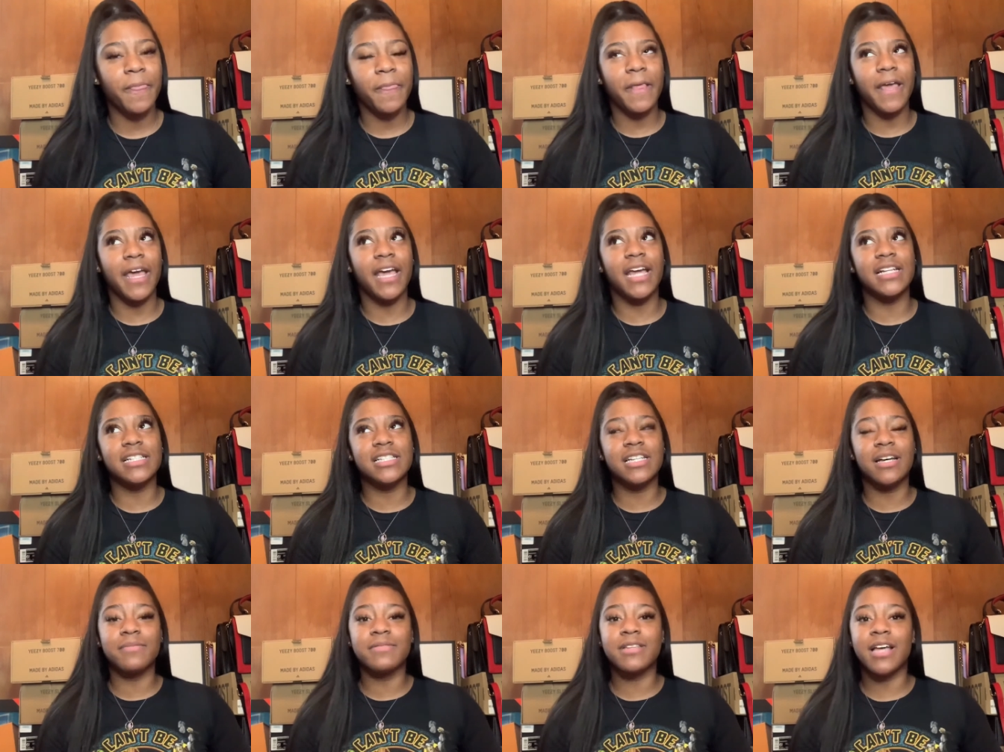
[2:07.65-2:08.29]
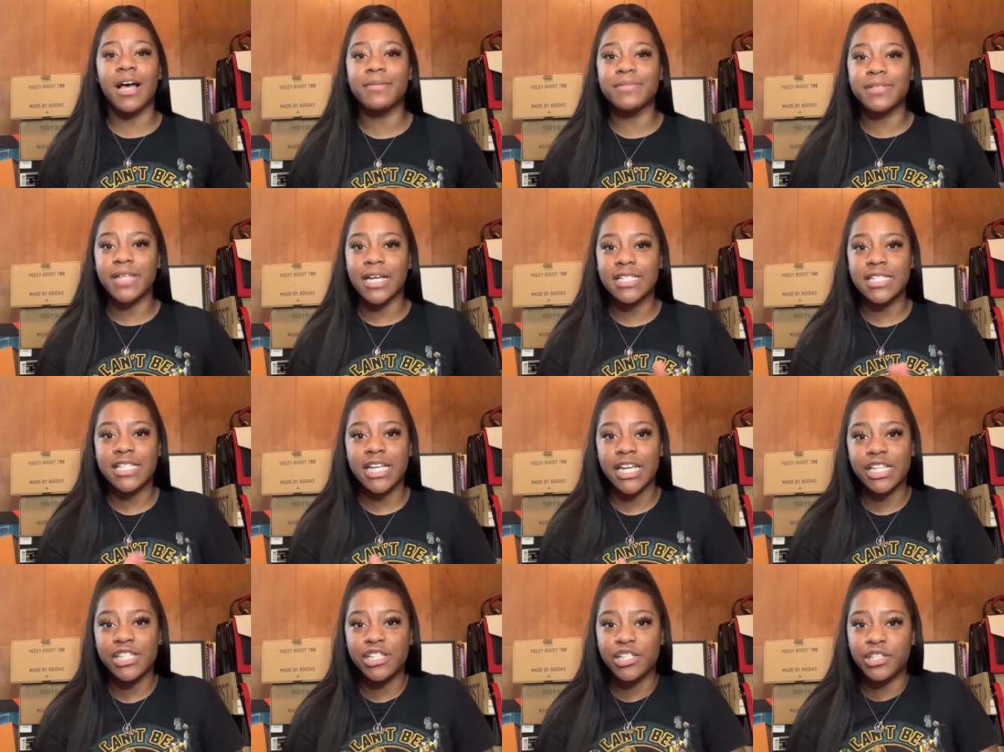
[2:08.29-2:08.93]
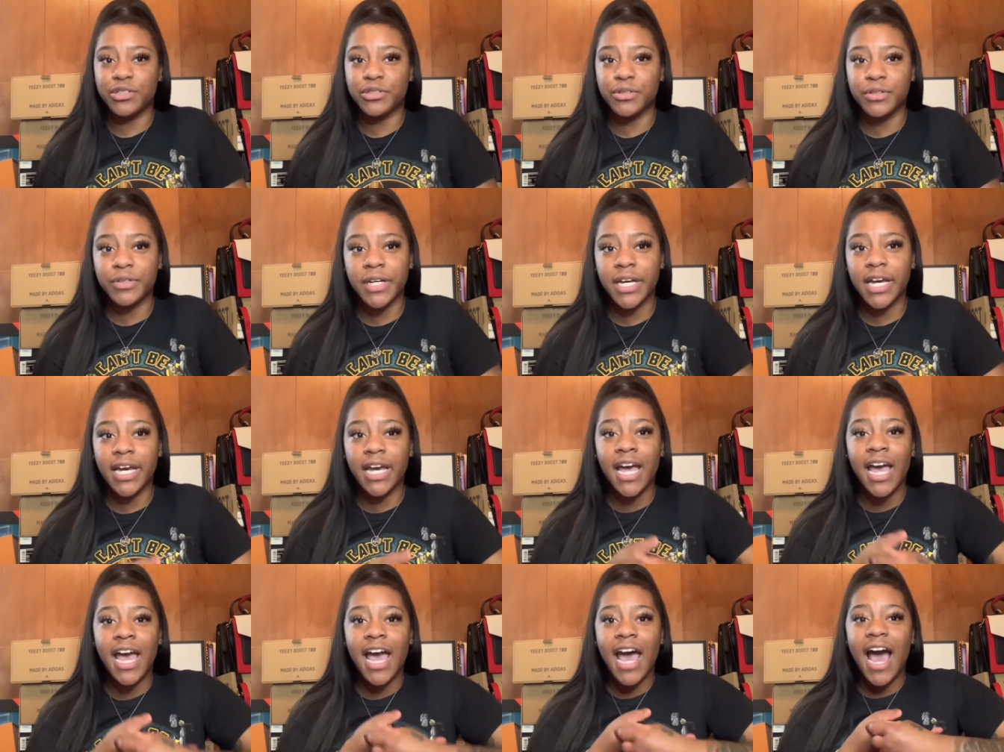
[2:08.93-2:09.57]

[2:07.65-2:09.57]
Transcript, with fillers: And sometimes I tend to do it.